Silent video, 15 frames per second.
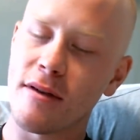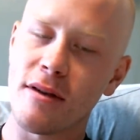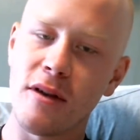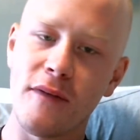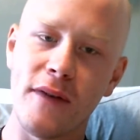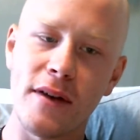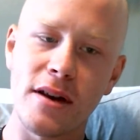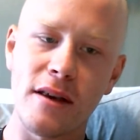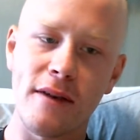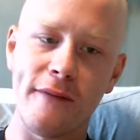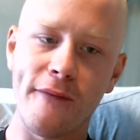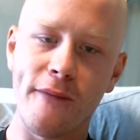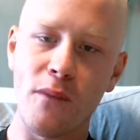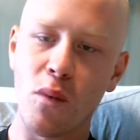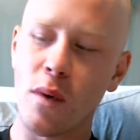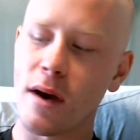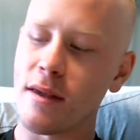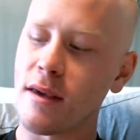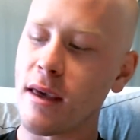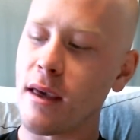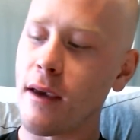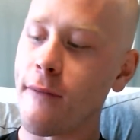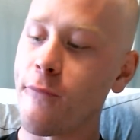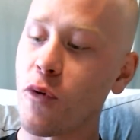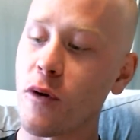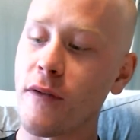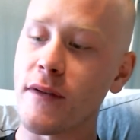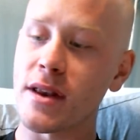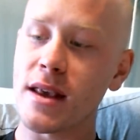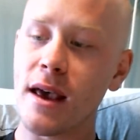250s, and
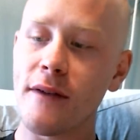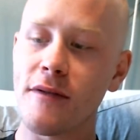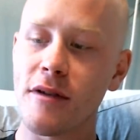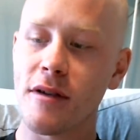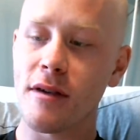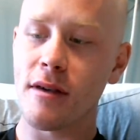YZ450Fs.